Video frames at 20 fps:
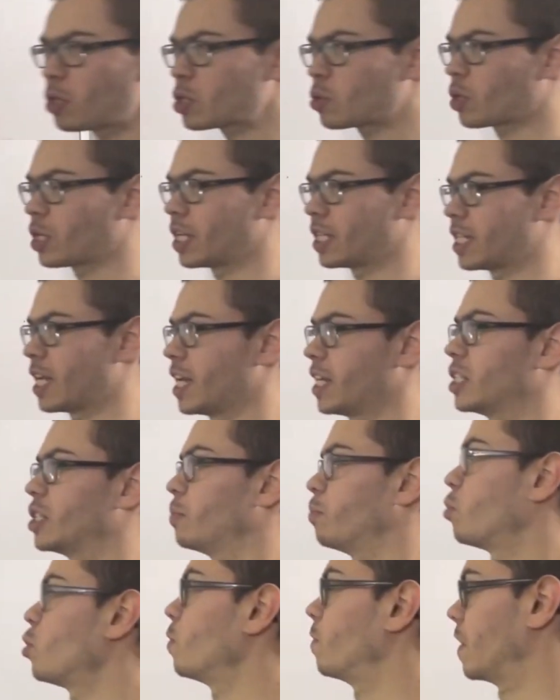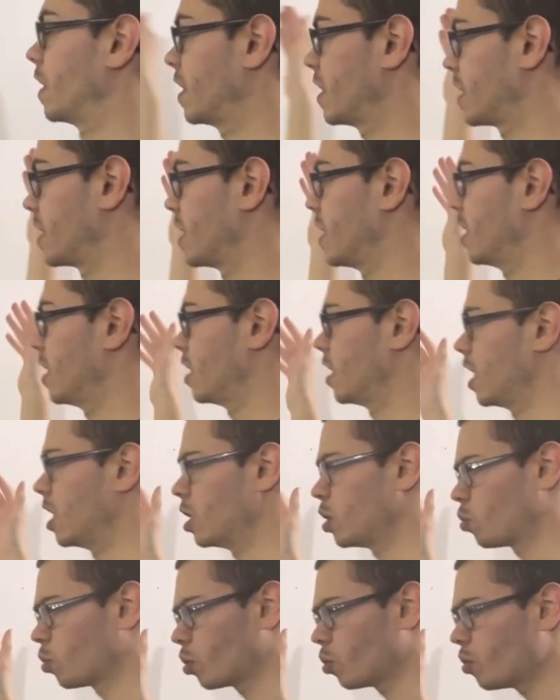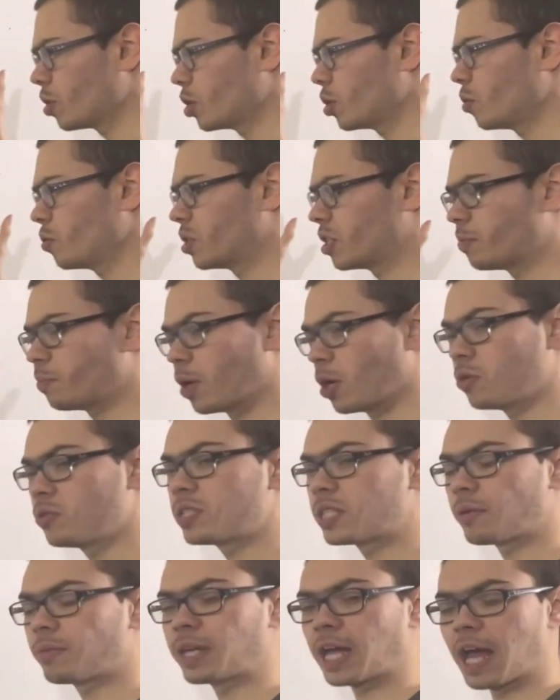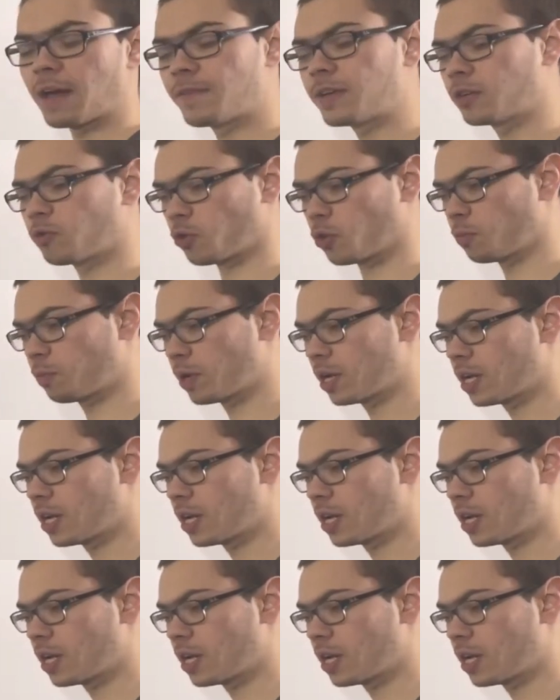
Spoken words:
we're going to take to prove this is we're going to suppose that we have a group